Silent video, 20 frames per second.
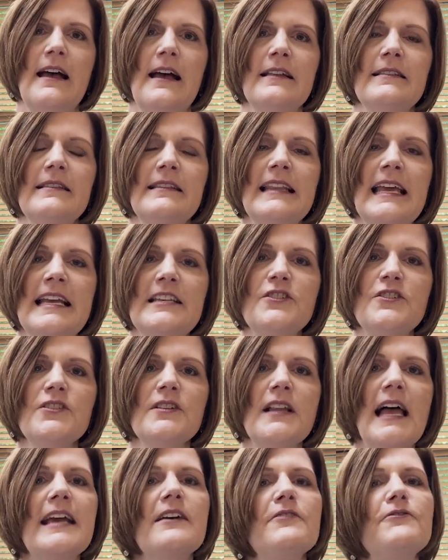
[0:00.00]
a
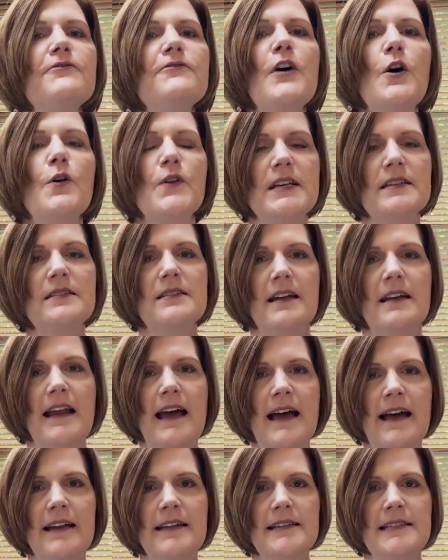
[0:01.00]
laser-like focus on
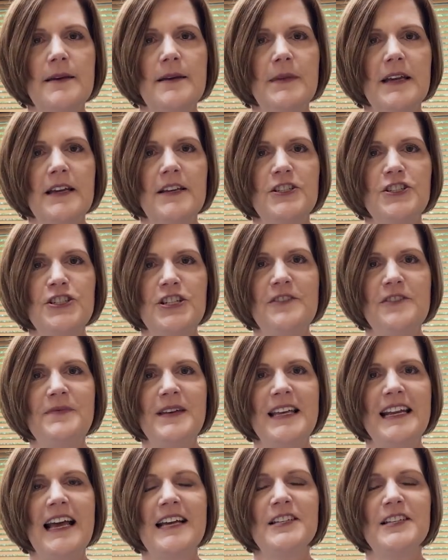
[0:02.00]
academic achievement.